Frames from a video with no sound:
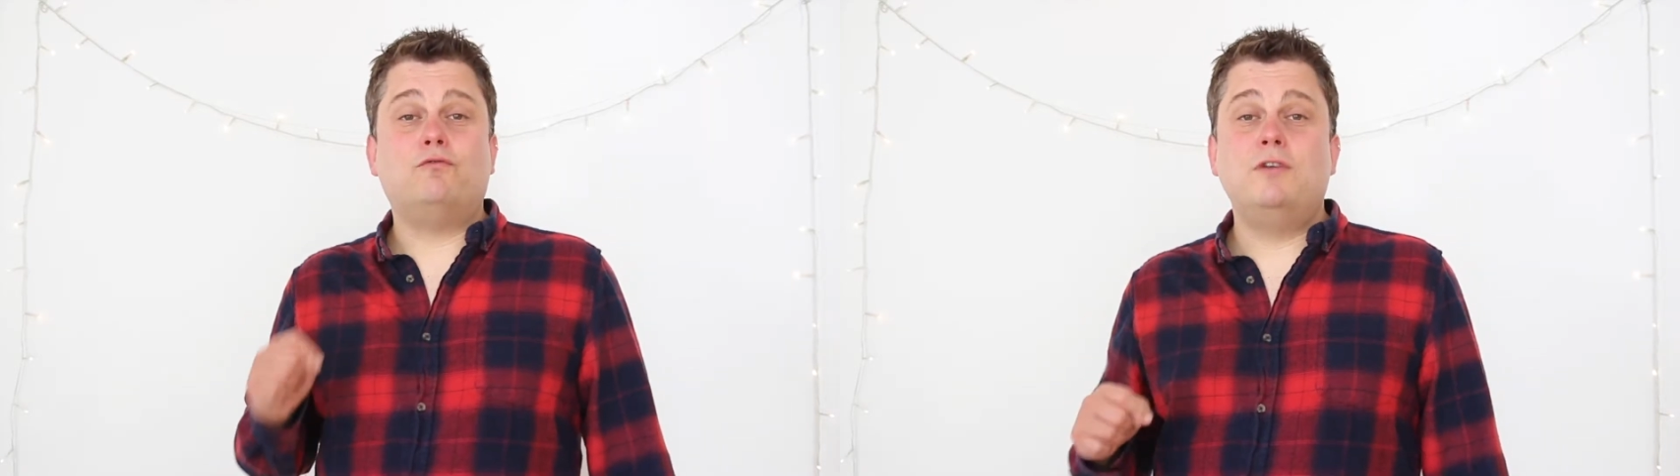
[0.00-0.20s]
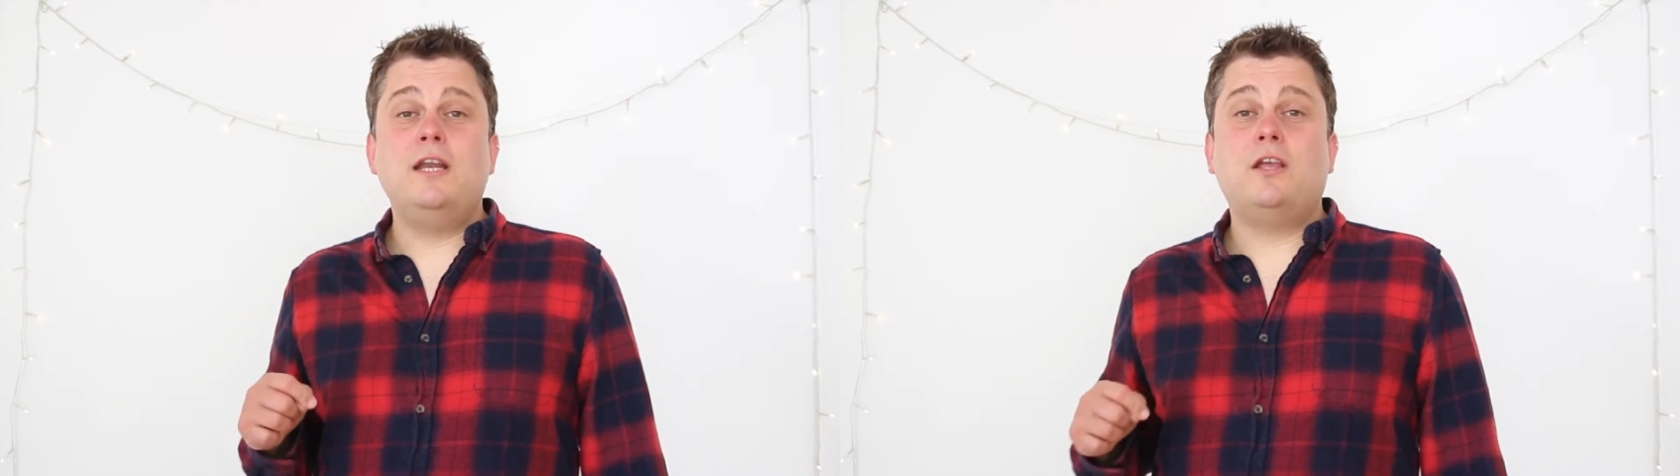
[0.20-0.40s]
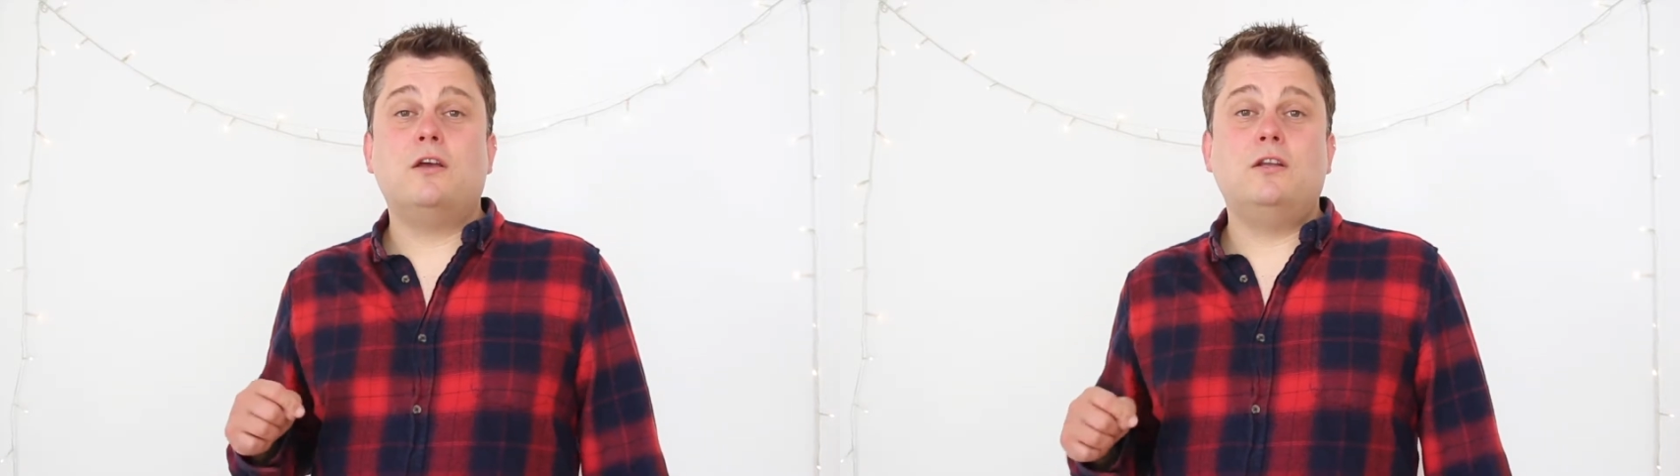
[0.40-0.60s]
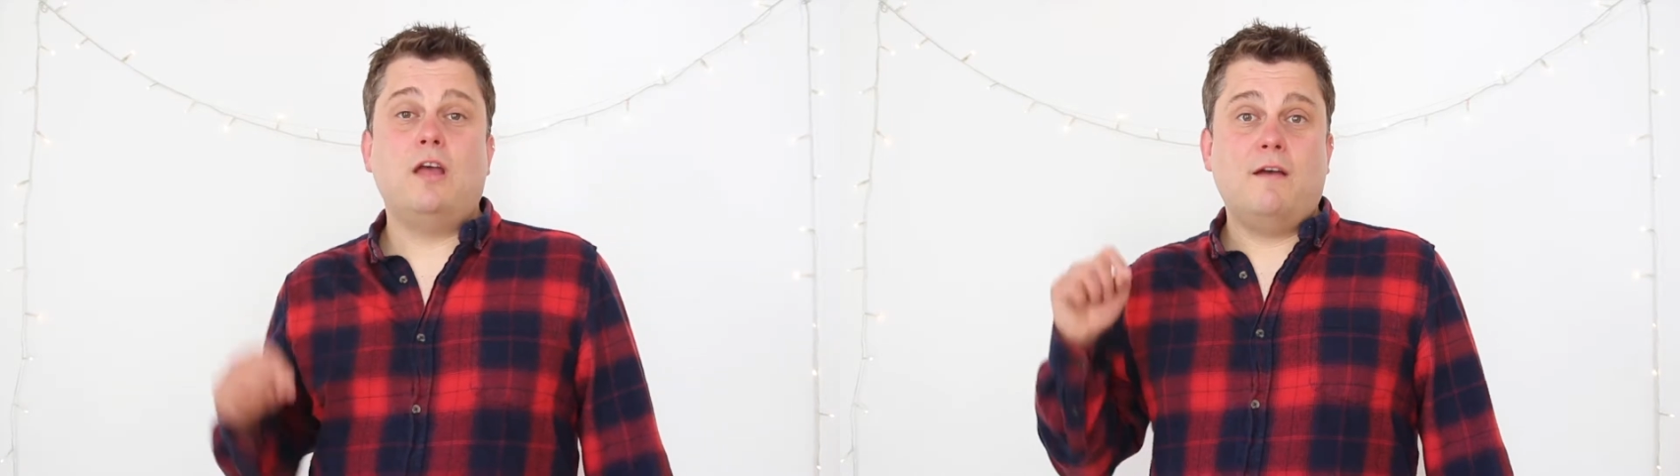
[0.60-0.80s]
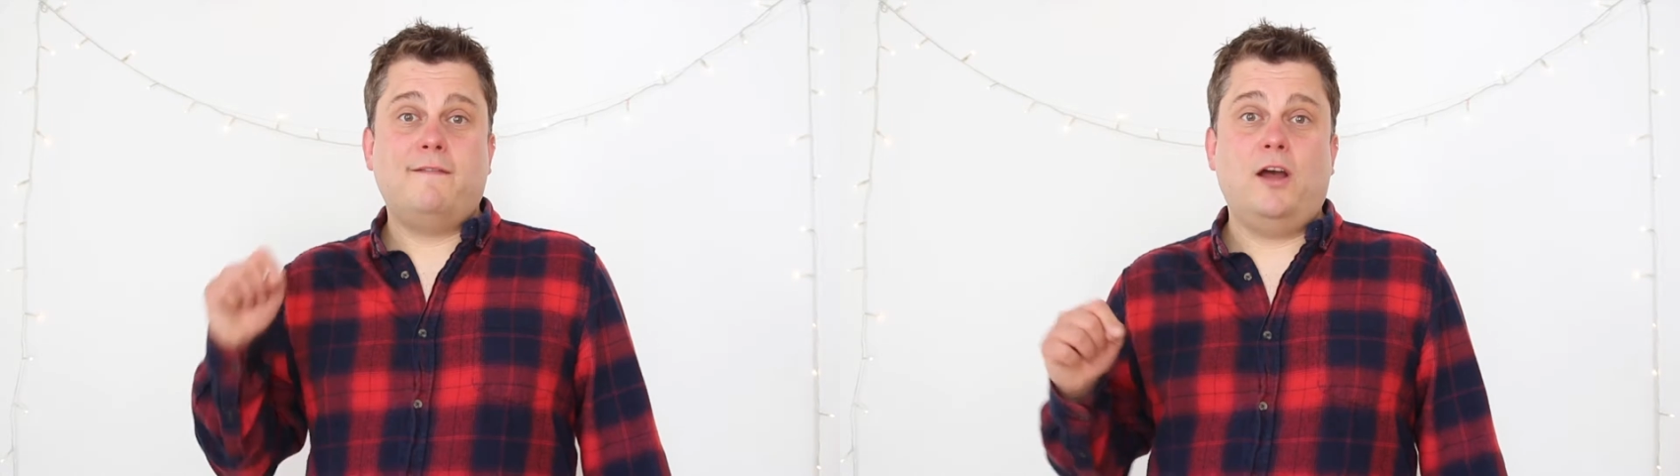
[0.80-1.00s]
really
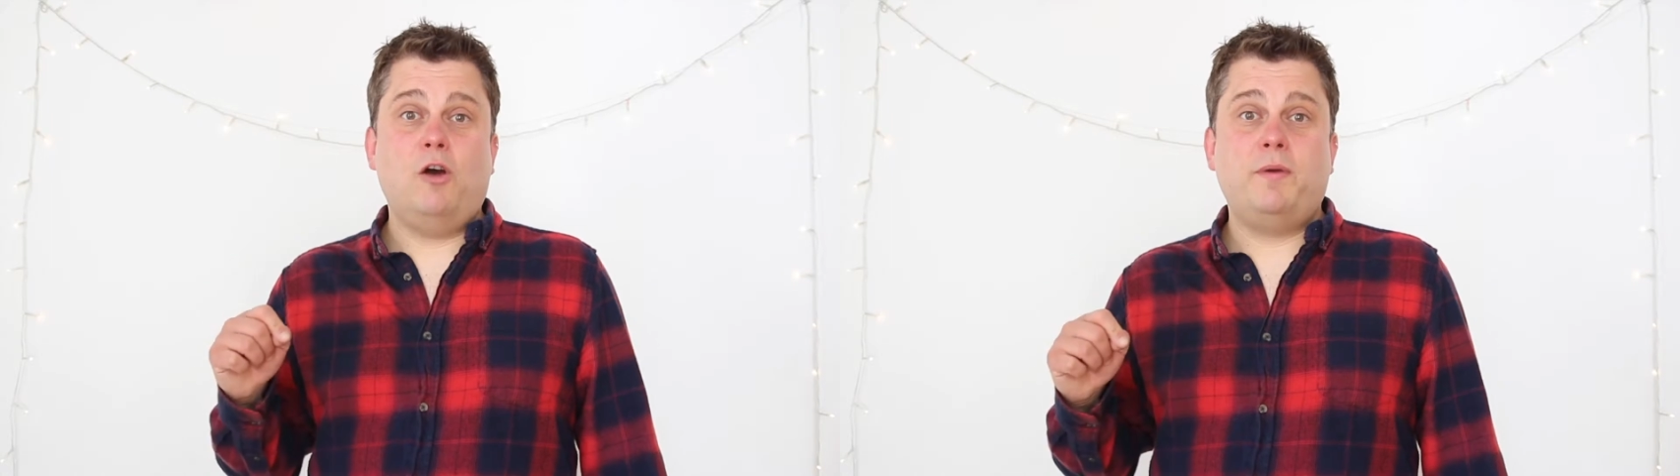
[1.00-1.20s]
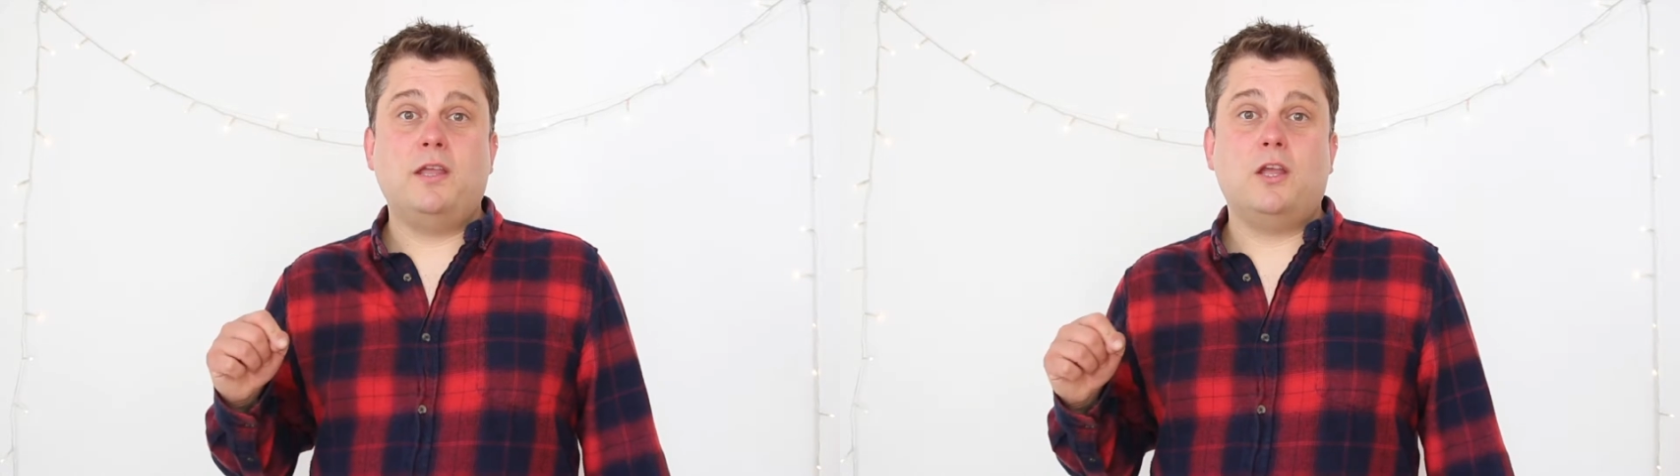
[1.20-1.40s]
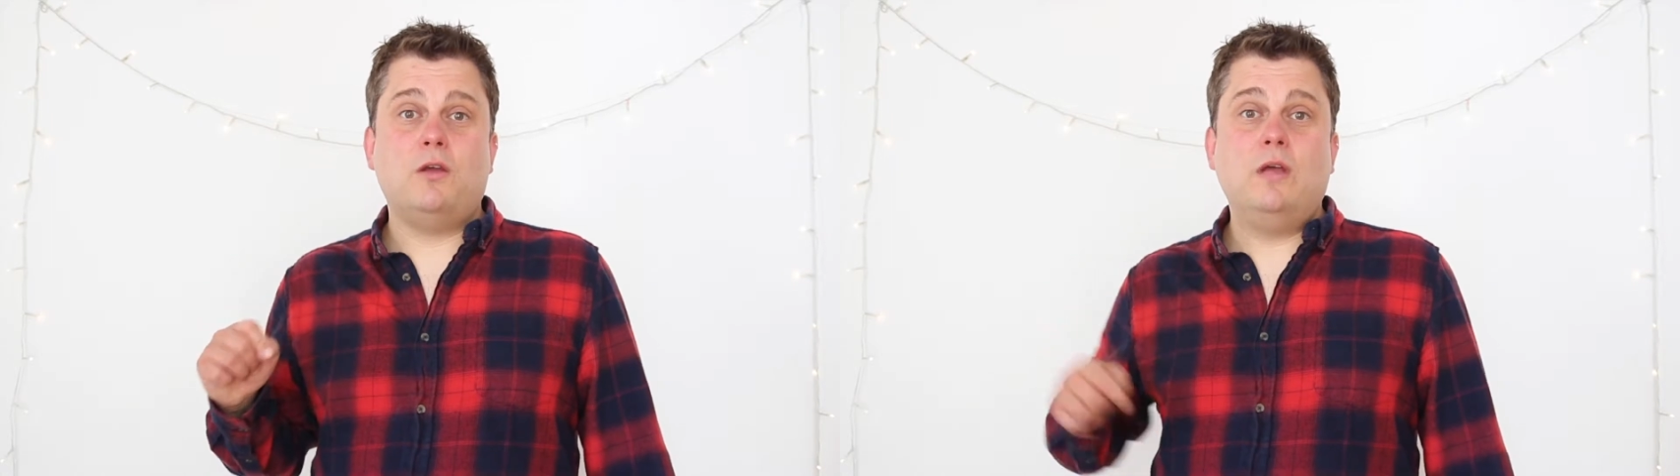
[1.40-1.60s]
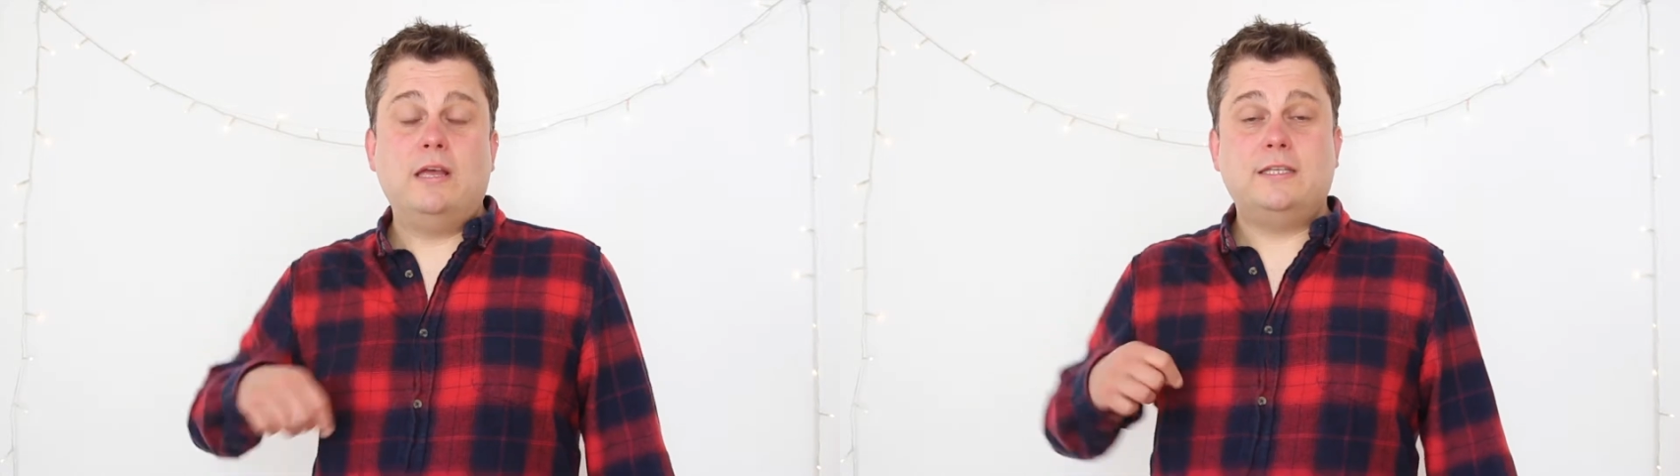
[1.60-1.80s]
good for helping you